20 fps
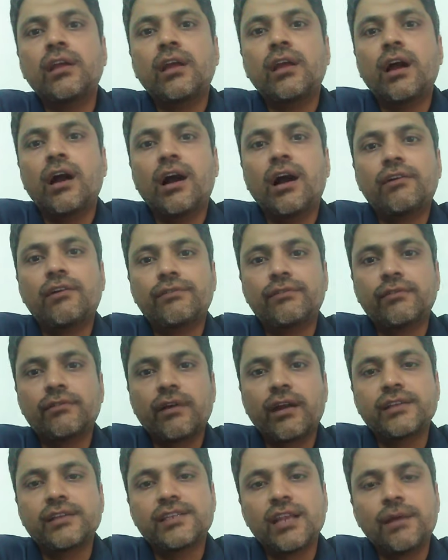of
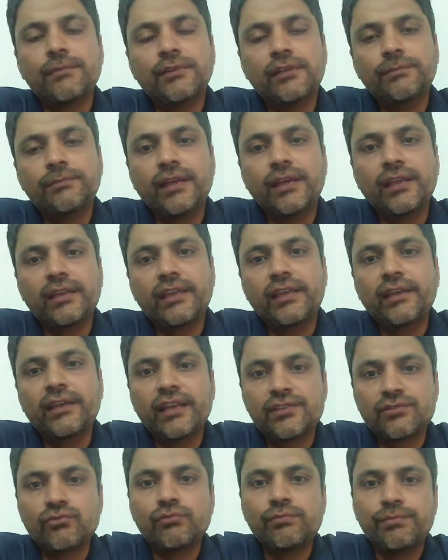Islamic banking
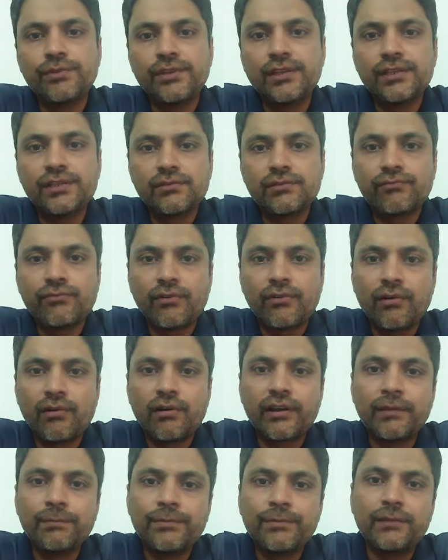SOPs.
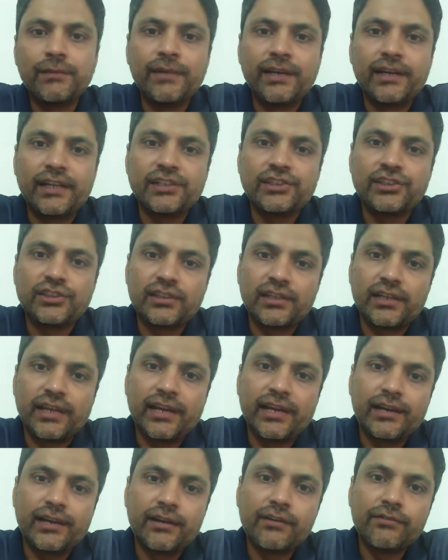For implementation
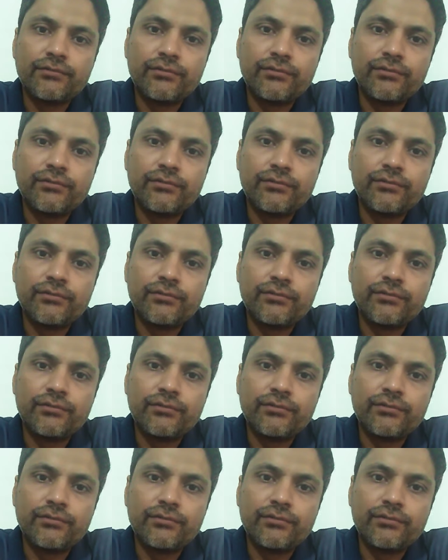and